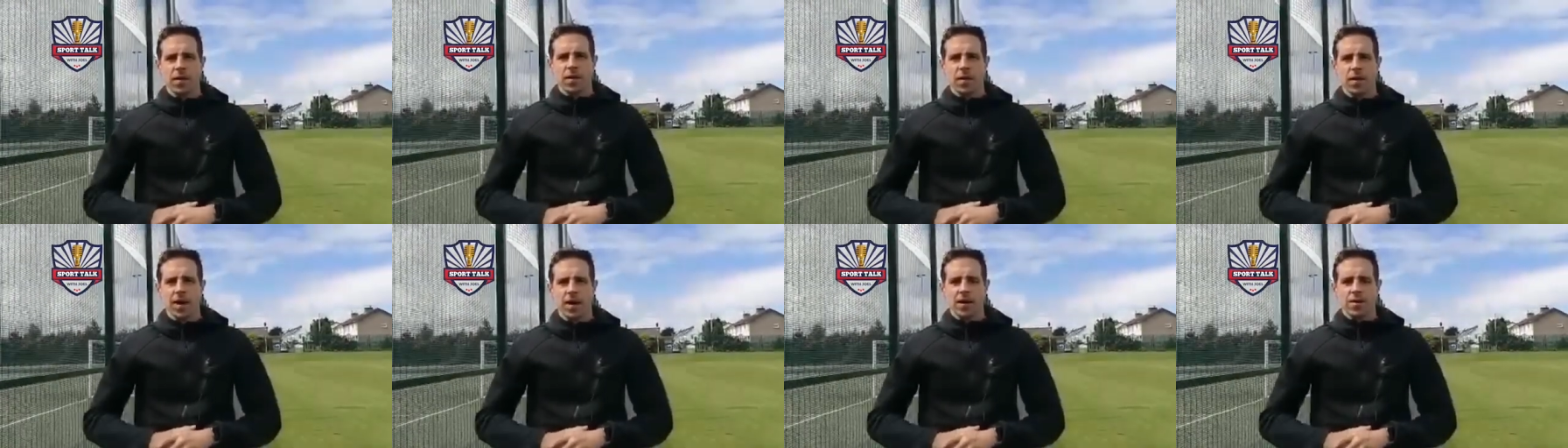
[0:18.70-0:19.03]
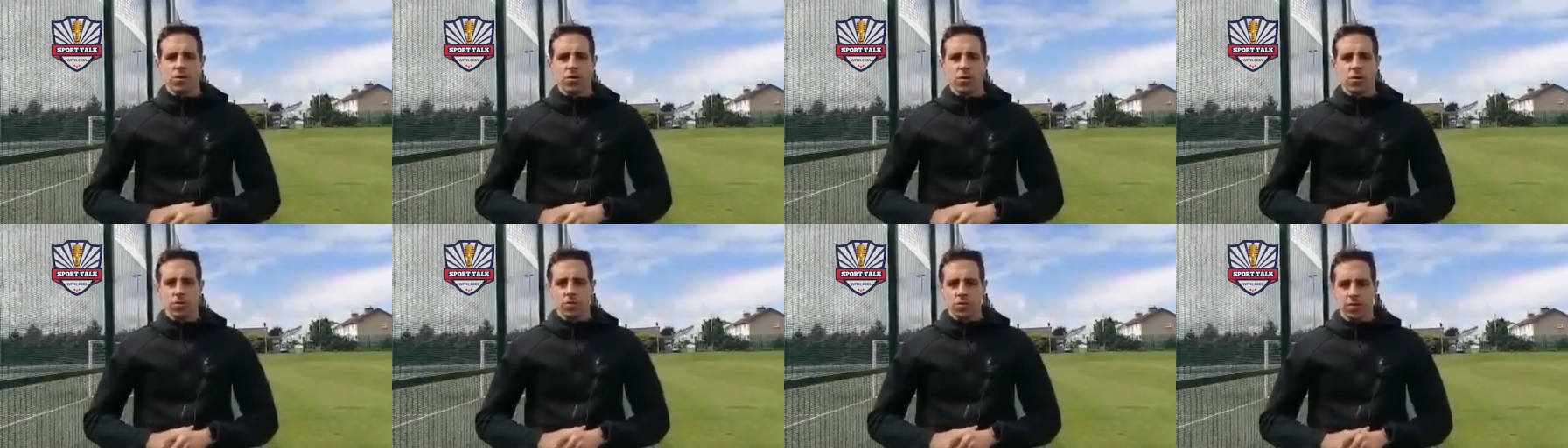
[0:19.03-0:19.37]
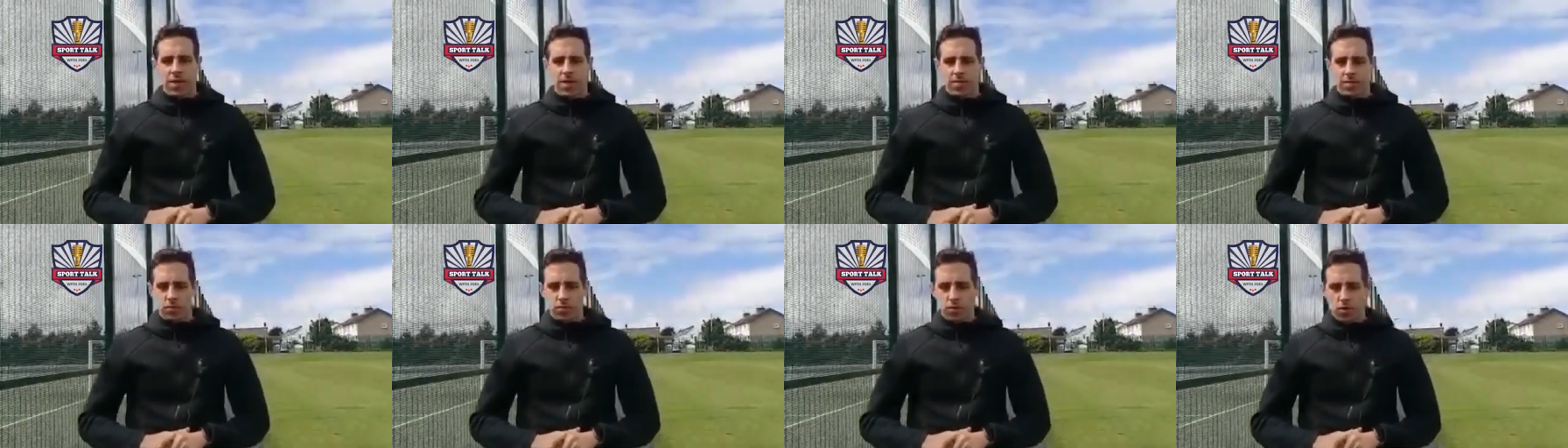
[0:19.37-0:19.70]
Hi Joel,
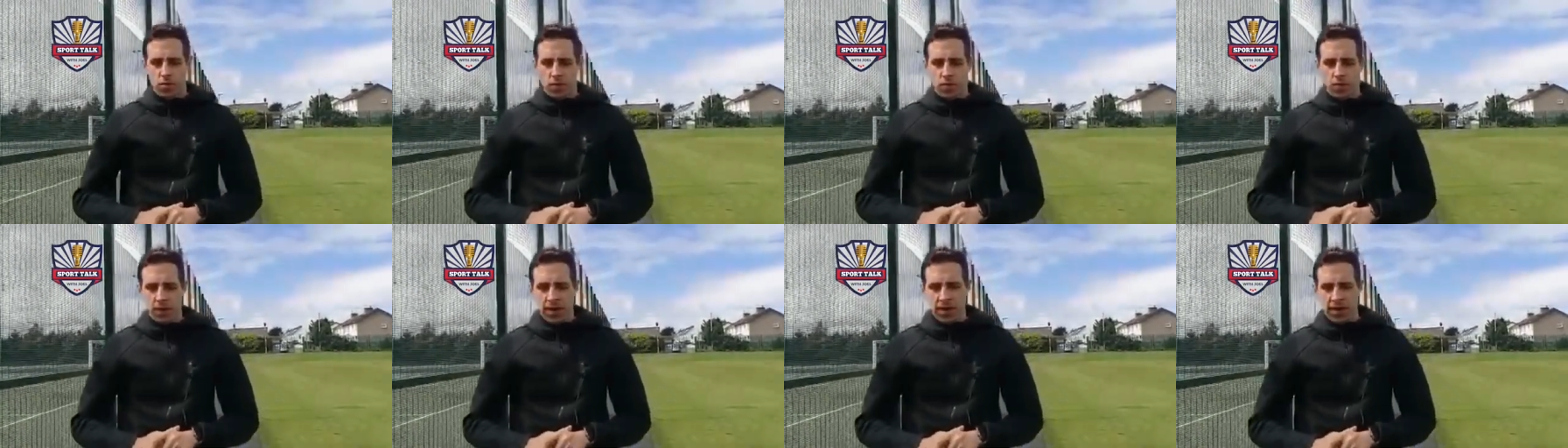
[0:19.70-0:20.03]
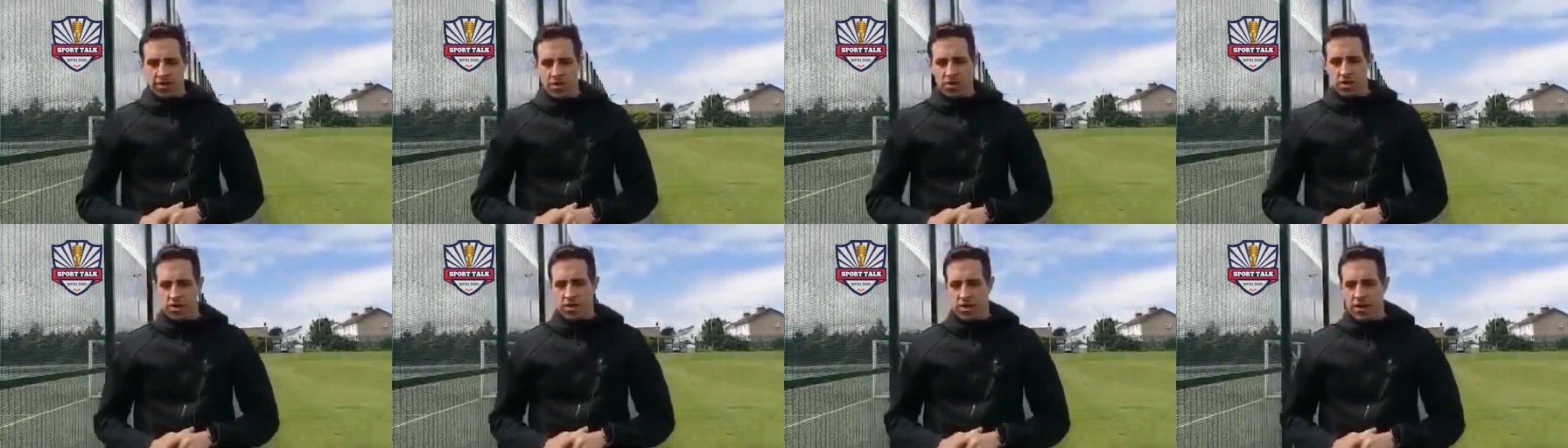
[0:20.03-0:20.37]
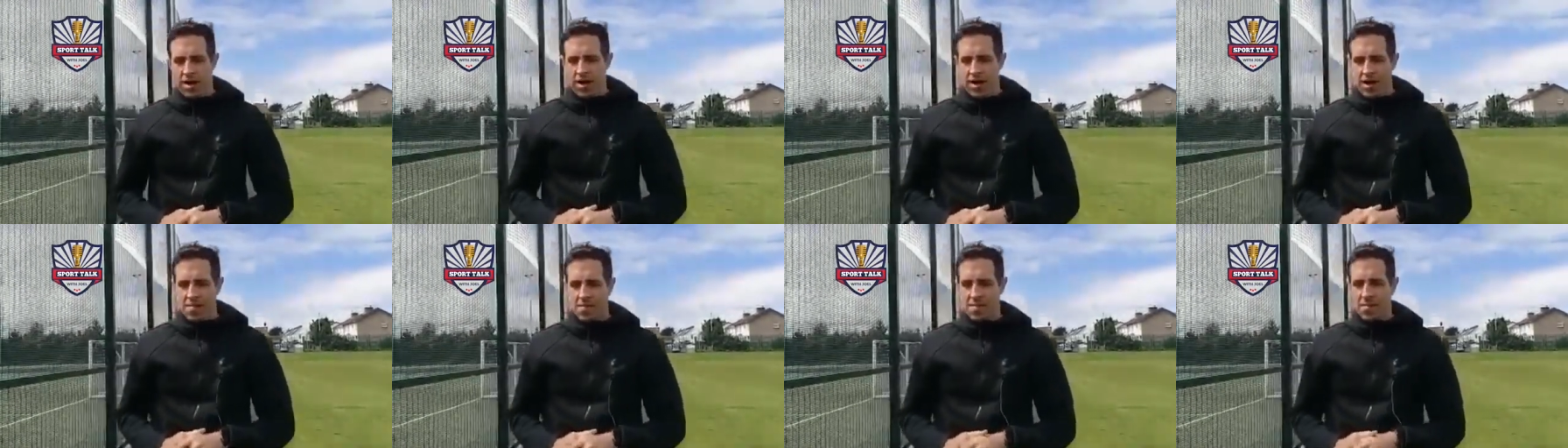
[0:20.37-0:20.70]
absolute pleasure.
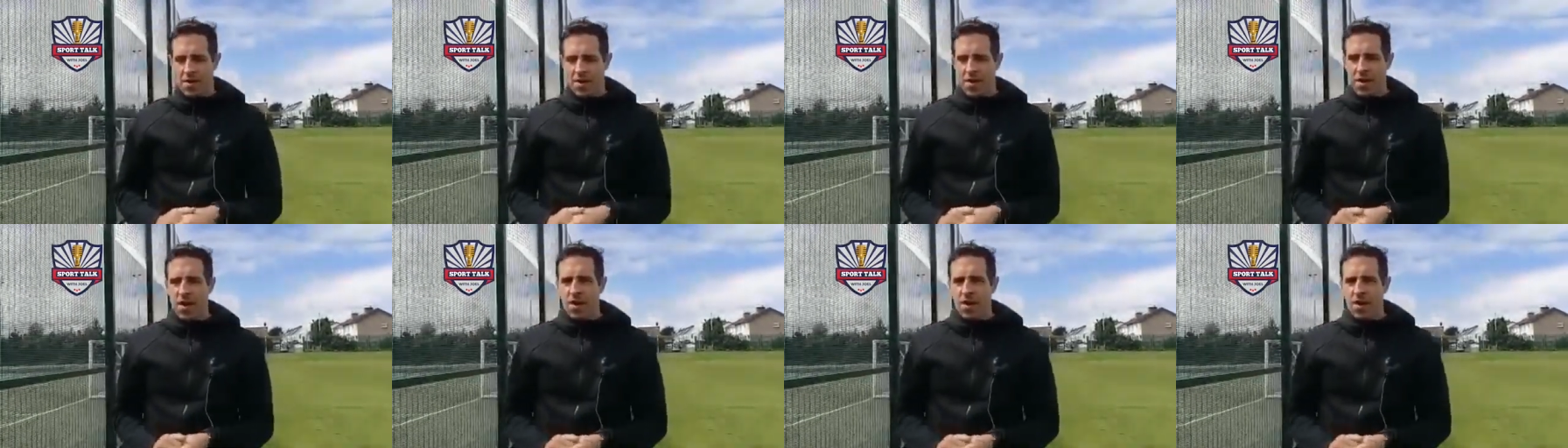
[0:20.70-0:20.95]
Well,